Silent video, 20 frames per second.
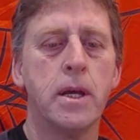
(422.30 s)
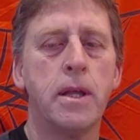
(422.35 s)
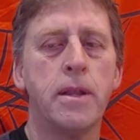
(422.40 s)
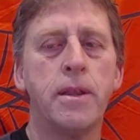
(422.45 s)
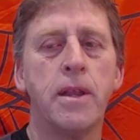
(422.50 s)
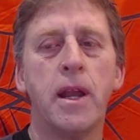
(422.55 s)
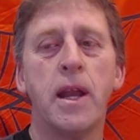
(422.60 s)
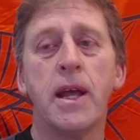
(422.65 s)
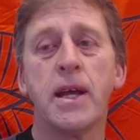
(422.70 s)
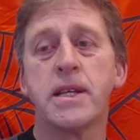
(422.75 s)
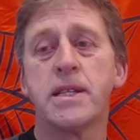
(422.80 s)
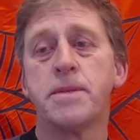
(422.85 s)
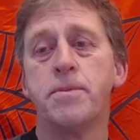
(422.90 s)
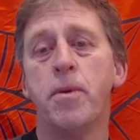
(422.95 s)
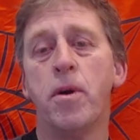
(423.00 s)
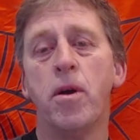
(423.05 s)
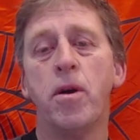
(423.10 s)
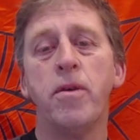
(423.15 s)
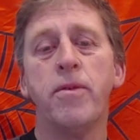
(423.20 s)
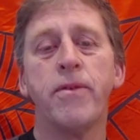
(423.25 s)
The next
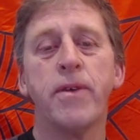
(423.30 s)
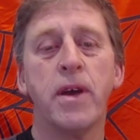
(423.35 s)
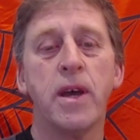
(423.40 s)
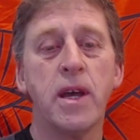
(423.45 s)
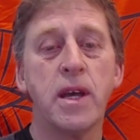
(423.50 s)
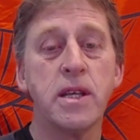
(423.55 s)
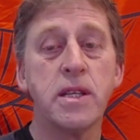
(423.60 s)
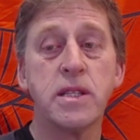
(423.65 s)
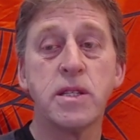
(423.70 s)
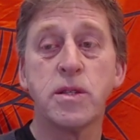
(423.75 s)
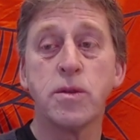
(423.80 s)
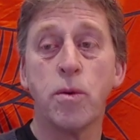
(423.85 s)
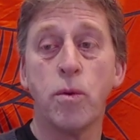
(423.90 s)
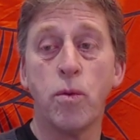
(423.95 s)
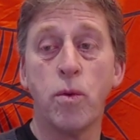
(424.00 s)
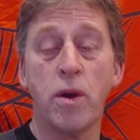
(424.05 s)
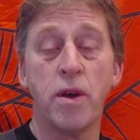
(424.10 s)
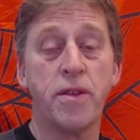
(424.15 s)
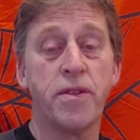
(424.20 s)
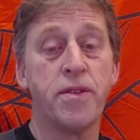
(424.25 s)
move is
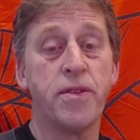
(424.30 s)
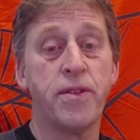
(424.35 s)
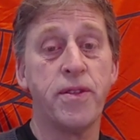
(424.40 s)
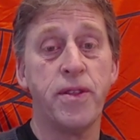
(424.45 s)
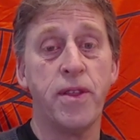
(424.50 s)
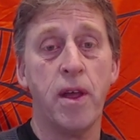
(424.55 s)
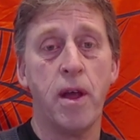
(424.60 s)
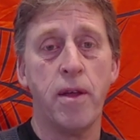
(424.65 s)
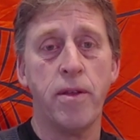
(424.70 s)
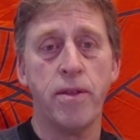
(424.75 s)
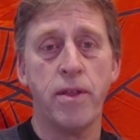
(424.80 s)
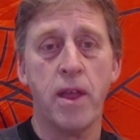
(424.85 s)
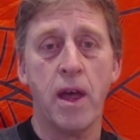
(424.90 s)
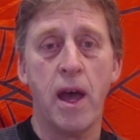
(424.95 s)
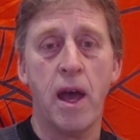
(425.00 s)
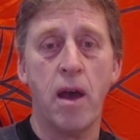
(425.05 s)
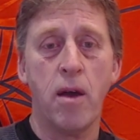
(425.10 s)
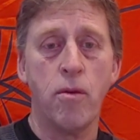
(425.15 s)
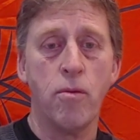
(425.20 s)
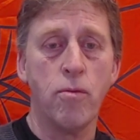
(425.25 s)
with
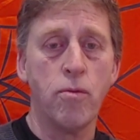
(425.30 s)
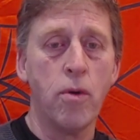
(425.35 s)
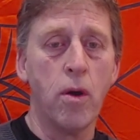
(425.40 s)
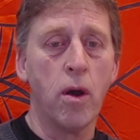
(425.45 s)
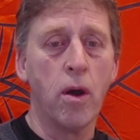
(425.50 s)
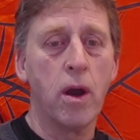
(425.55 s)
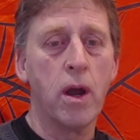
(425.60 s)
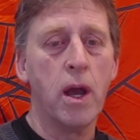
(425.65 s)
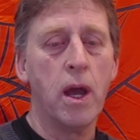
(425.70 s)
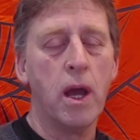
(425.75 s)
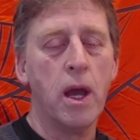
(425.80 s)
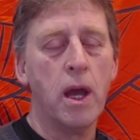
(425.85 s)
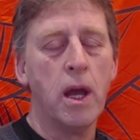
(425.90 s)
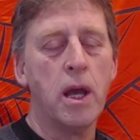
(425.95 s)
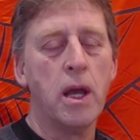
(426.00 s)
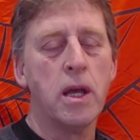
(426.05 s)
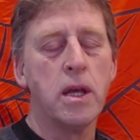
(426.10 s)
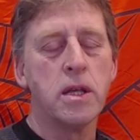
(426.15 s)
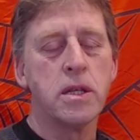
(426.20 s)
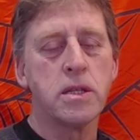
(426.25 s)
the rook.
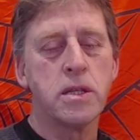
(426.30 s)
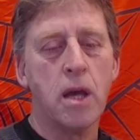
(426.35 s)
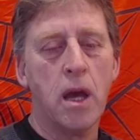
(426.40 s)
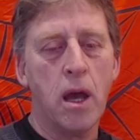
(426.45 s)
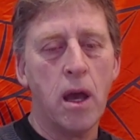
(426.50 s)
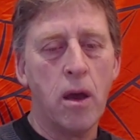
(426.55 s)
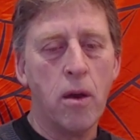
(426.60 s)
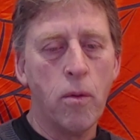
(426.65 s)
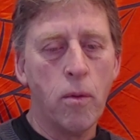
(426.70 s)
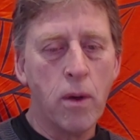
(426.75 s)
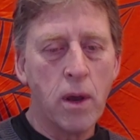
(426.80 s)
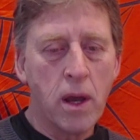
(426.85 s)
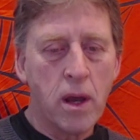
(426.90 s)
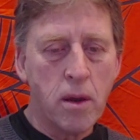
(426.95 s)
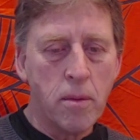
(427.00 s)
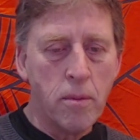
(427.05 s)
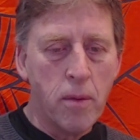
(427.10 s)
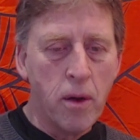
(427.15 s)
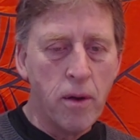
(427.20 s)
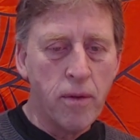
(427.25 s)
So we
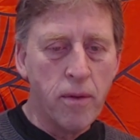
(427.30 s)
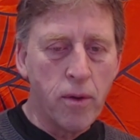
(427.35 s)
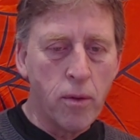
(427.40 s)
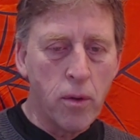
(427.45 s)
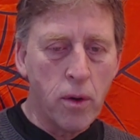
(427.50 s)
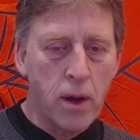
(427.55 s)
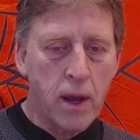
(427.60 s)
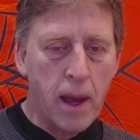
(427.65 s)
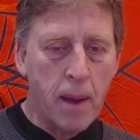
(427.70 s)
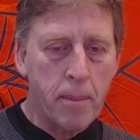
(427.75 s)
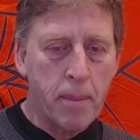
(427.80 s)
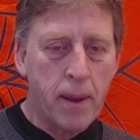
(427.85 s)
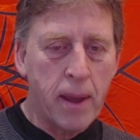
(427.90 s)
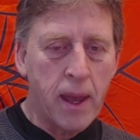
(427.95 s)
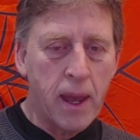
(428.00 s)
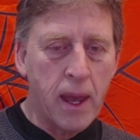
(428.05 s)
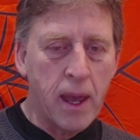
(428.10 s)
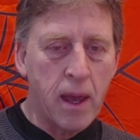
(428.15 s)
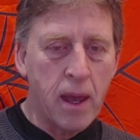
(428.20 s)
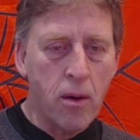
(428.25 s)
could move the rook up
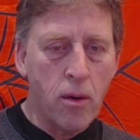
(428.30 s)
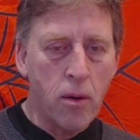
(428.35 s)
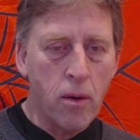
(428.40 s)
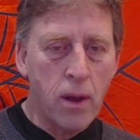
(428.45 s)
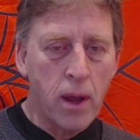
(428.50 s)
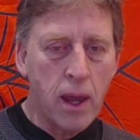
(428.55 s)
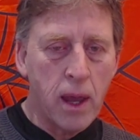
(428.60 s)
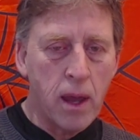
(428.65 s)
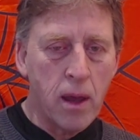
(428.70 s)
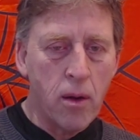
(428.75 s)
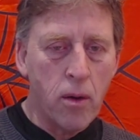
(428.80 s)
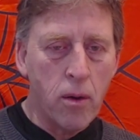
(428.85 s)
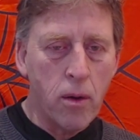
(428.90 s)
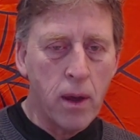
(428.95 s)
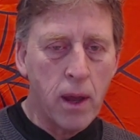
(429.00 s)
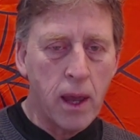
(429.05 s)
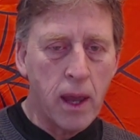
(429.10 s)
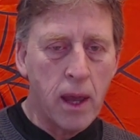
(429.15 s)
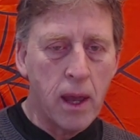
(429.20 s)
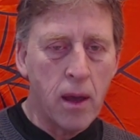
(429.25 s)
here, or here, or
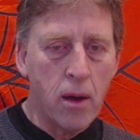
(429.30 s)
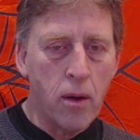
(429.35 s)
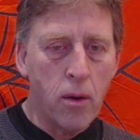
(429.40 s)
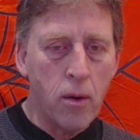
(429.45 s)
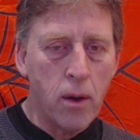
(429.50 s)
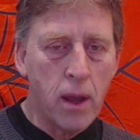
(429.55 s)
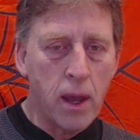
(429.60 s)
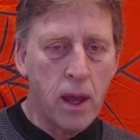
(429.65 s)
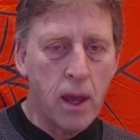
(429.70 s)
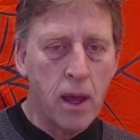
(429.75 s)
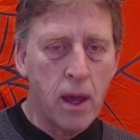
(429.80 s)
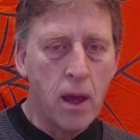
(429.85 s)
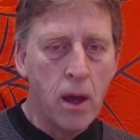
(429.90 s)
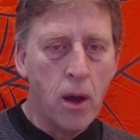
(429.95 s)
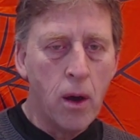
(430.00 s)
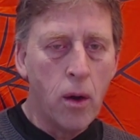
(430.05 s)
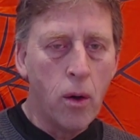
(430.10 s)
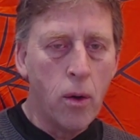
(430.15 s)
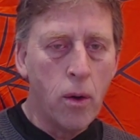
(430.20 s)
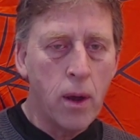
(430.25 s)
here, or here,
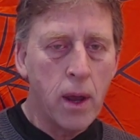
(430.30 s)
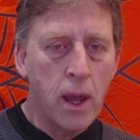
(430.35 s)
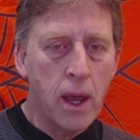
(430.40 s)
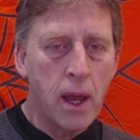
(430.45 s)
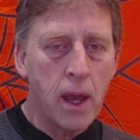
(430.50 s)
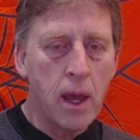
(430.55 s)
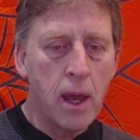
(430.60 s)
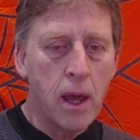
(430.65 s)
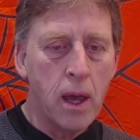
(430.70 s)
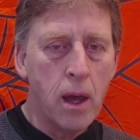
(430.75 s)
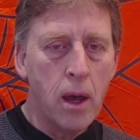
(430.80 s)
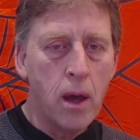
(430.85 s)
or here,